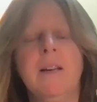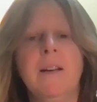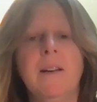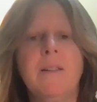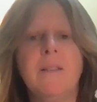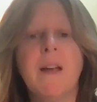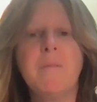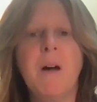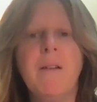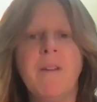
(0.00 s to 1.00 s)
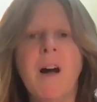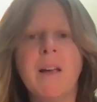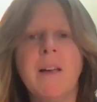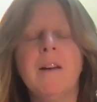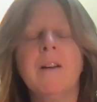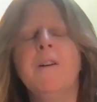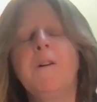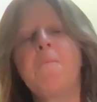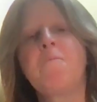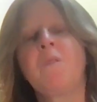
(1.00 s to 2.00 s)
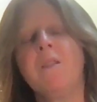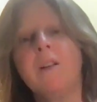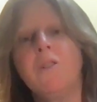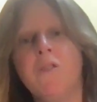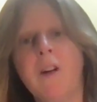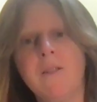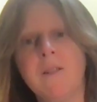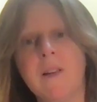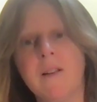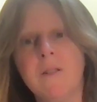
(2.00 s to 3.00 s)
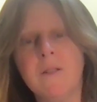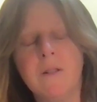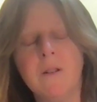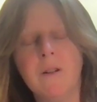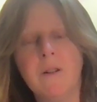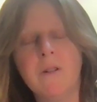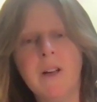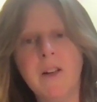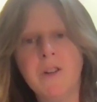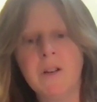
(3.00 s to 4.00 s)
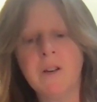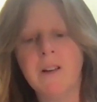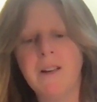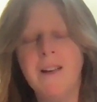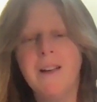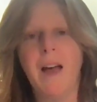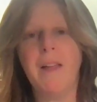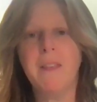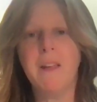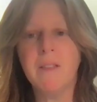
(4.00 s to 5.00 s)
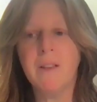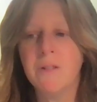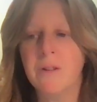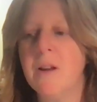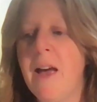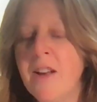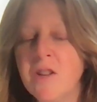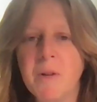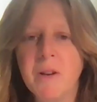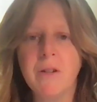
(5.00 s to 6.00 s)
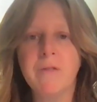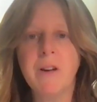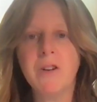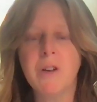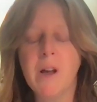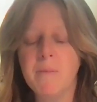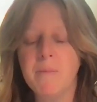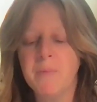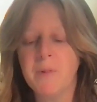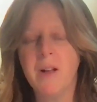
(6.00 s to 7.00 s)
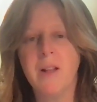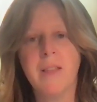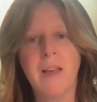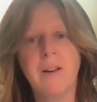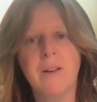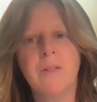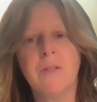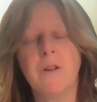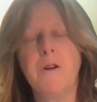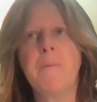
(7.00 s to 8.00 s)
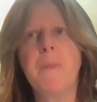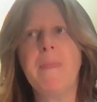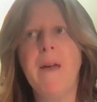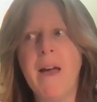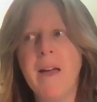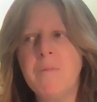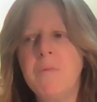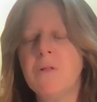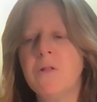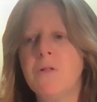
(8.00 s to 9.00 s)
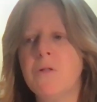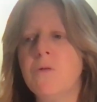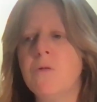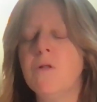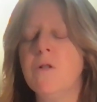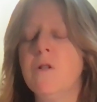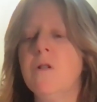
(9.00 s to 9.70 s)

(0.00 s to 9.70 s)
in his name Havaya, that transcends creation. And then there's an aspect of Hashem that is able to,